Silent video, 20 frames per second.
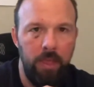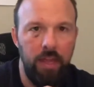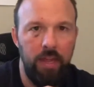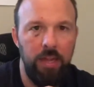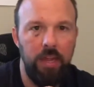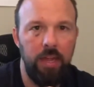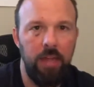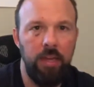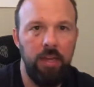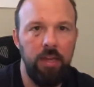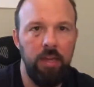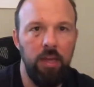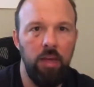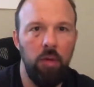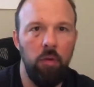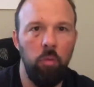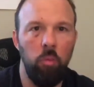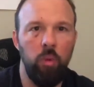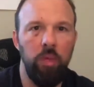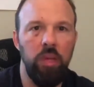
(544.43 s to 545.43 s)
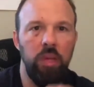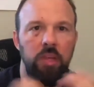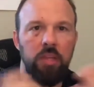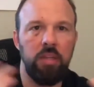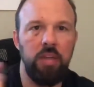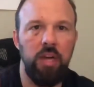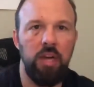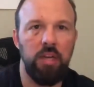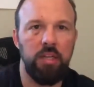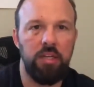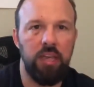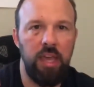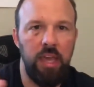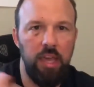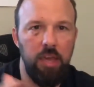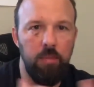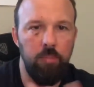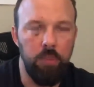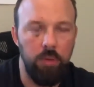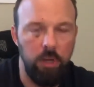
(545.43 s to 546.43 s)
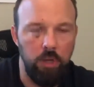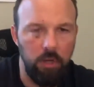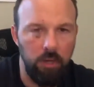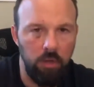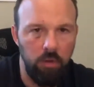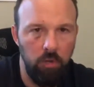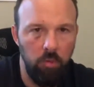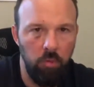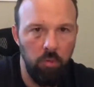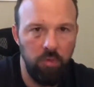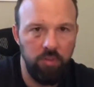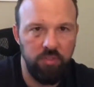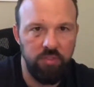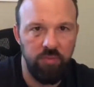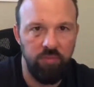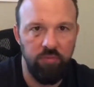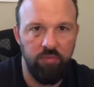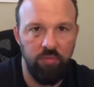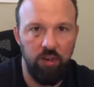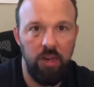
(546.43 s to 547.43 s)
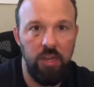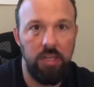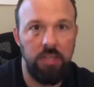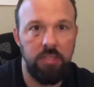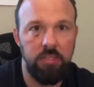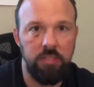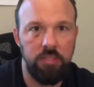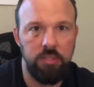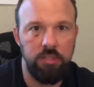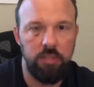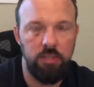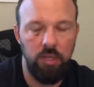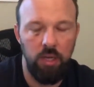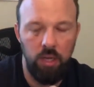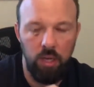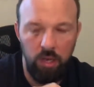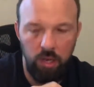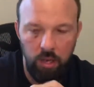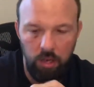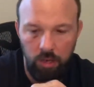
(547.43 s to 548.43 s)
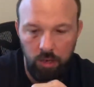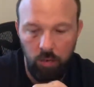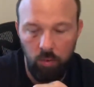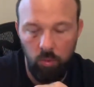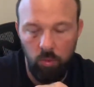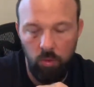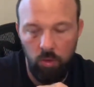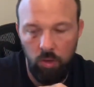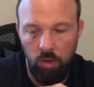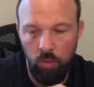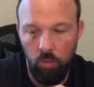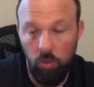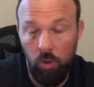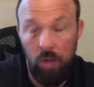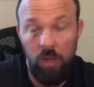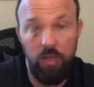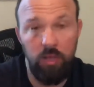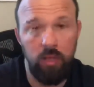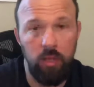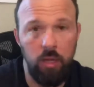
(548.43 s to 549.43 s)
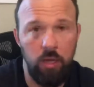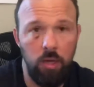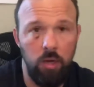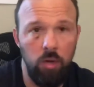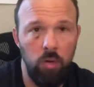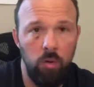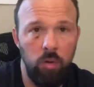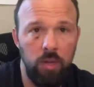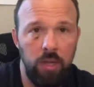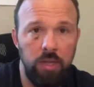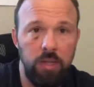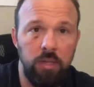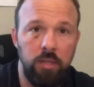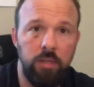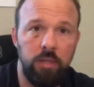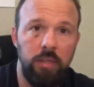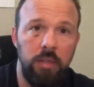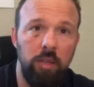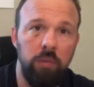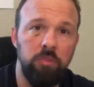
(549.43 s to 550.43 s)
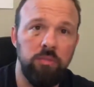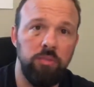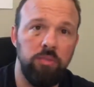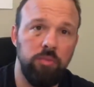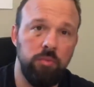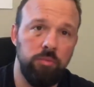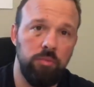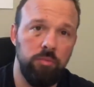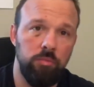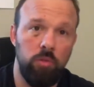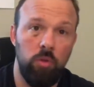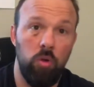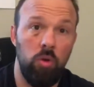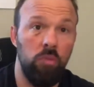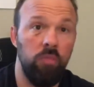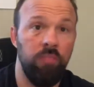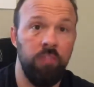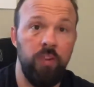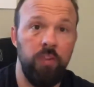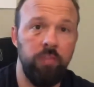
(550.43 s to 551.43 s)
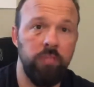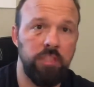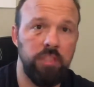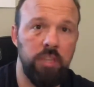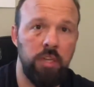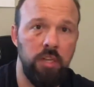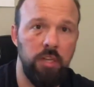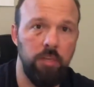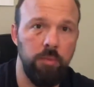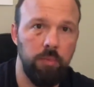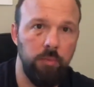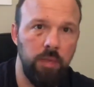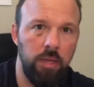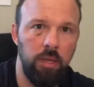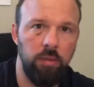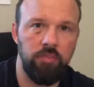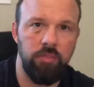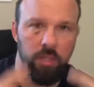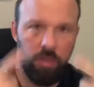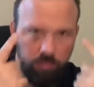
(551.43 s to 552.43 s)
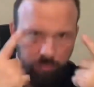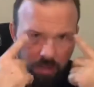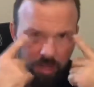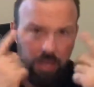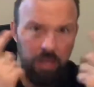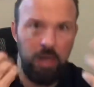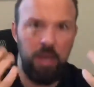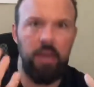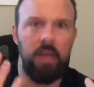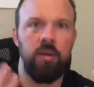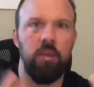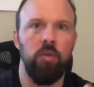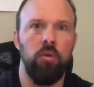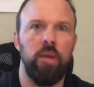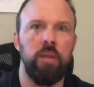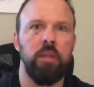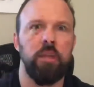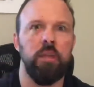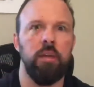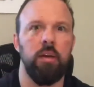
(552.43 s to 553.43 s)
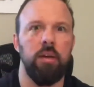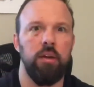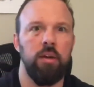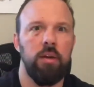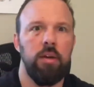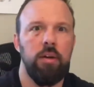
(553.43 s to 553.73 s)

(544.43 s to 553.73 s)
And we had gone camping with some friends uh, a, a while ago and that was her favorite time. And I was like, man, I had no idea.